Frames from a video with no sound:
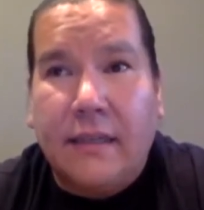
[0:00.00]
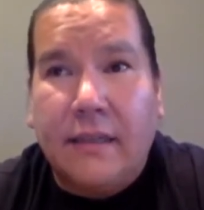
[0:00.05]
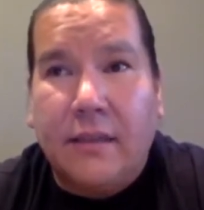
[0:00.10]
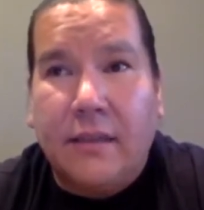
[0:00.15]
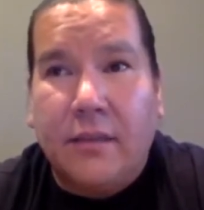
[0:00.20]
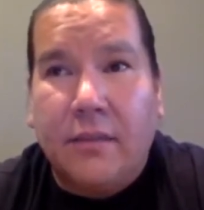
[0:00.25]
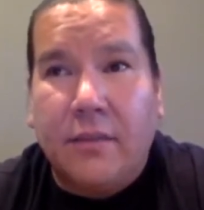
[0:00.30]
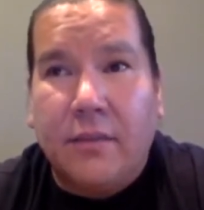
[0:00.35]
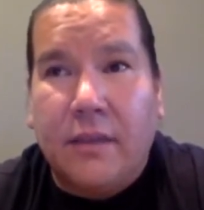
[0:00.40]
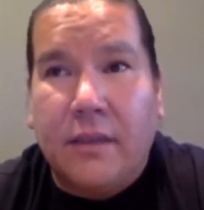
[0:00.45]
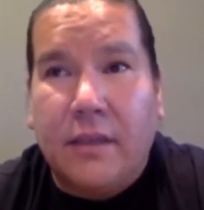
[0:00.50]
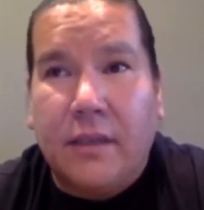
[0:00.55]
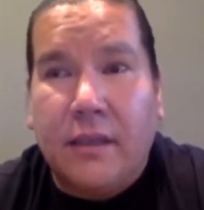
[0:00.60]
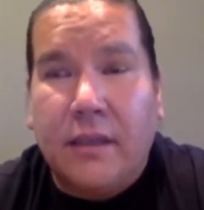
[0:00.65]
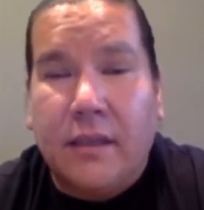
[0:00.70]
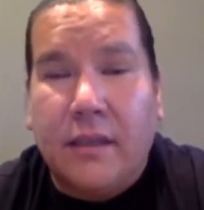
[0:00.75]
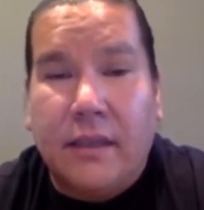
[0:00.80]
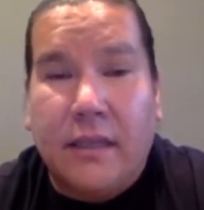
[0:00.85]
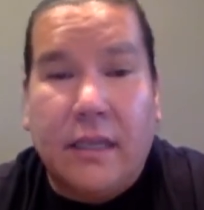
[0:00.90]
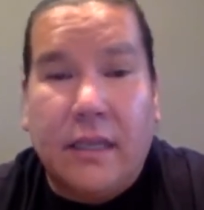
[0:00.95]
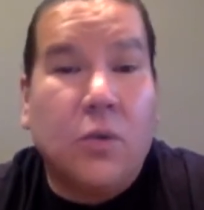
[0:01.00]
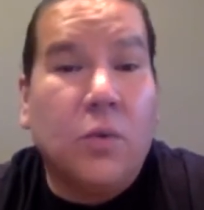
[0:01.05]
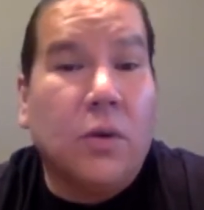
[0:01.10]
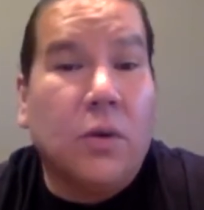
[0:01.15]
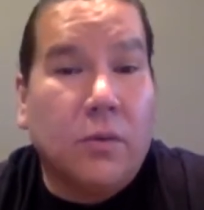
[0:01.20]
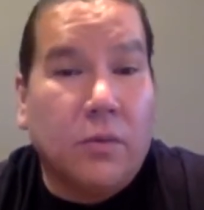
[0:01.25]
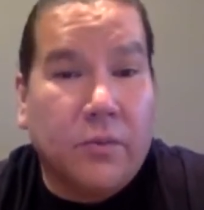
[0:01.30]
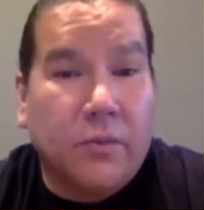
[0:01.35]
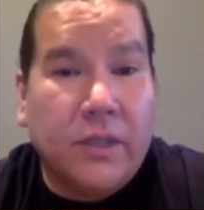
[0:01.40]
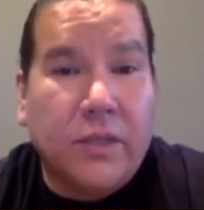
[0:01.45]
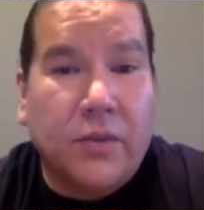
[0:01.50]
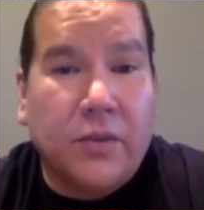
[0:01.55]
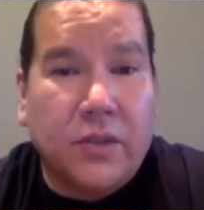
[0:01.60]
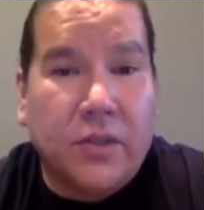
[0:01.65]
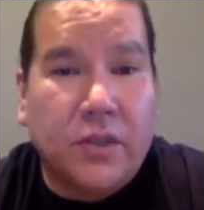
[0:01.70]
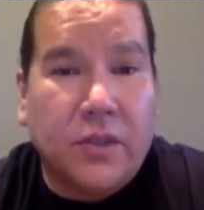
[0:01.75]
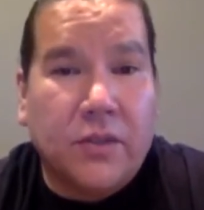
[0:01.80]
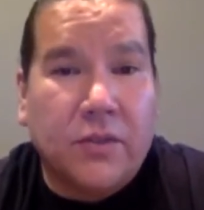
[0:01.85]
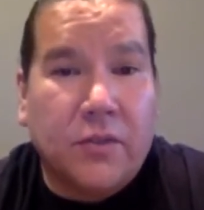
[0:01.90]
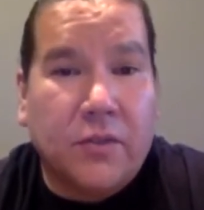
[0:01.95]
there'll be equal
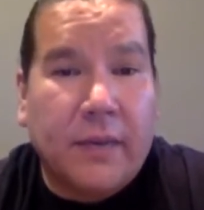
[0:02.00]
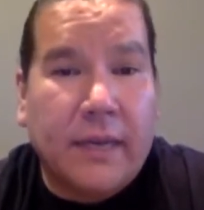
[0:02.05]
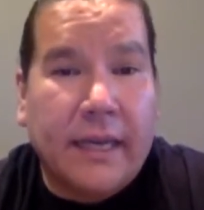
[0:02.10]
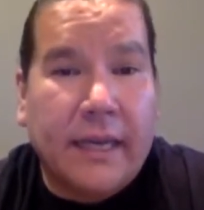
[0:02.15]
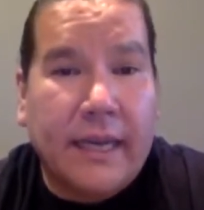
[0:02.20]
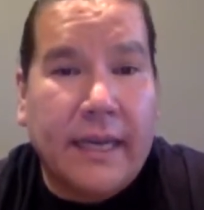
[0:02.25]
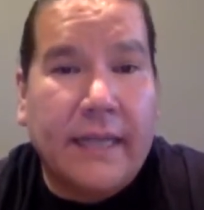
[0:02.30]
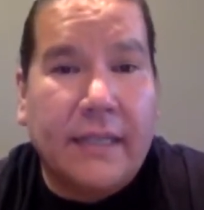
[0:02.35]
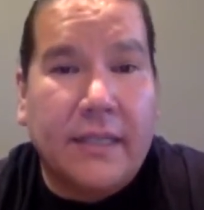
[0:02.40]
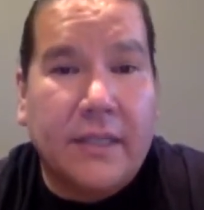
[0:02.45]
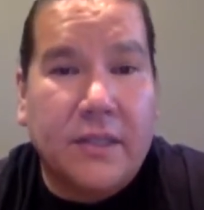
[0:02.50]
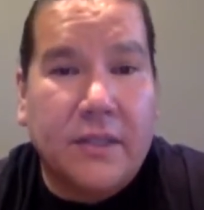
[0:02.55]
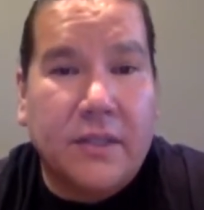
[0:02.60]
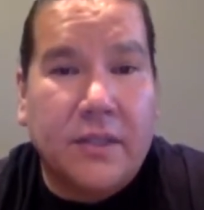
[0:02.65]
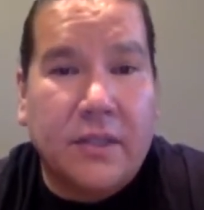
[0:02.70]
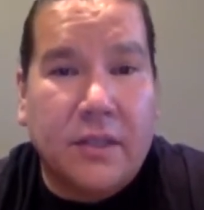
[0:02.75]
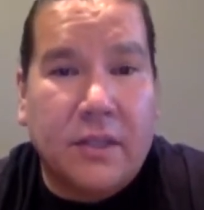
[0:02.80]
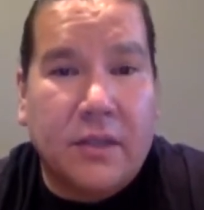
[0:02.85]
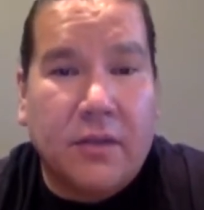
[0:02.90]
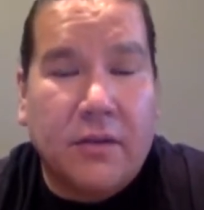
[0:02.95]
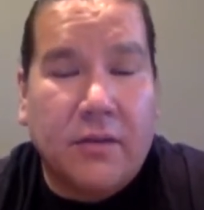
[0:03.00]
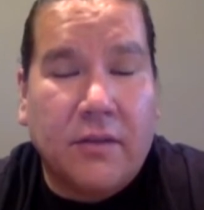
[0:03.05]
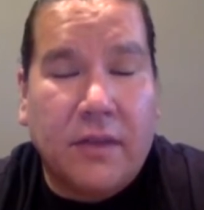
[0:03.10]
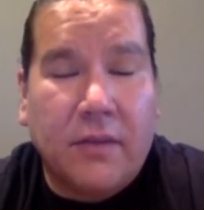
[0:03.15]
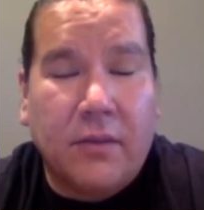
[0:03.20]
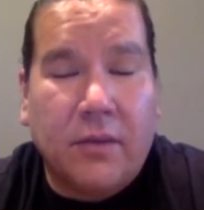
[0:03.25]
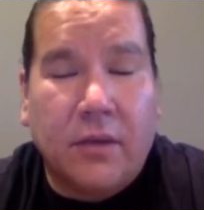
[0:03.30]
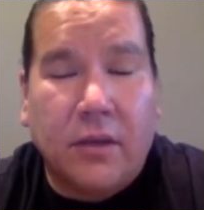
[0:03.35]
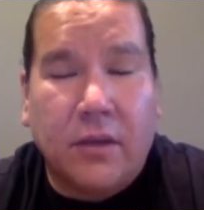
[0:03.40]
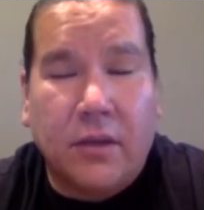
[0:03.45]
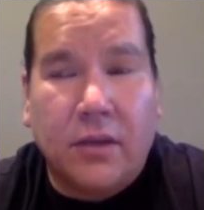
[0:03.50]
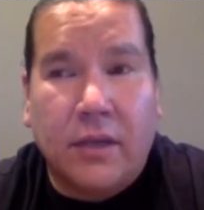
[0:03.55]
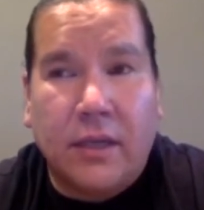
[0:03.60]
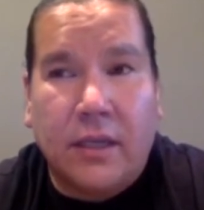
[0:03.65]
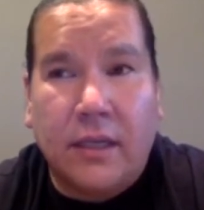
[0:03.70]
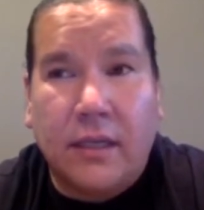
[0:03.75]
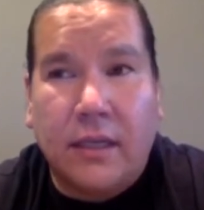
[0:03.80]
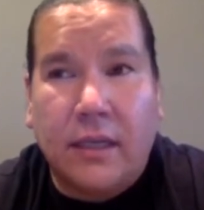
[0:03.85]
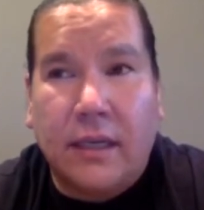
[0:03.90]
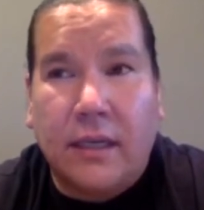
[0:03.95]
resources for my kids, you know, if they want to learn it
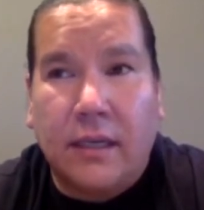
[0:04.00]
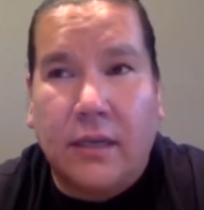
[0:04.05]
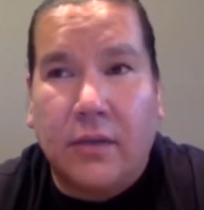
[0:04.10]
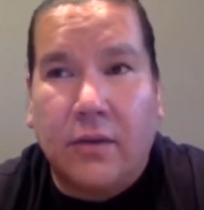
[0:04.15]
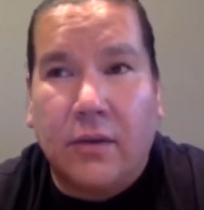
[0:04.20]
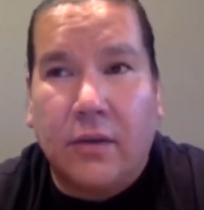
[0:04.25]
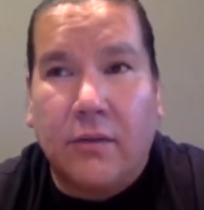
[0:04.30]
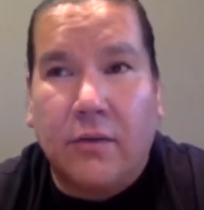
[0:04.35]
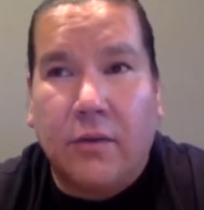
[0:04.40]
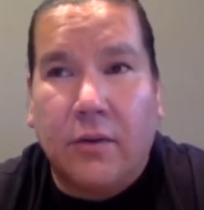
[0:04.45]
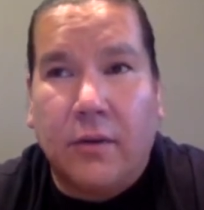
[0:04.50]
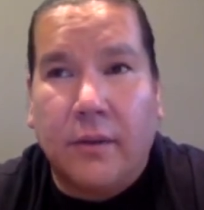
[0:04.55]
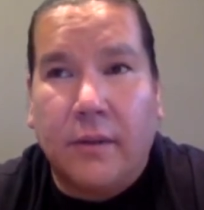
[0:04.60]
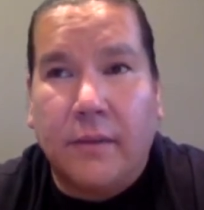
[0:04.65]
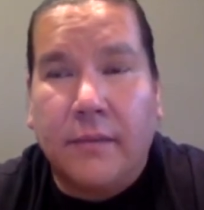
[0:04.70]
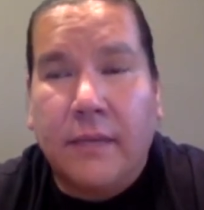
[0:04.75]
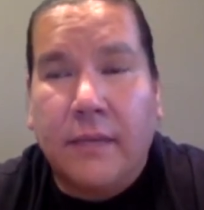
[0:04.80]
going forward.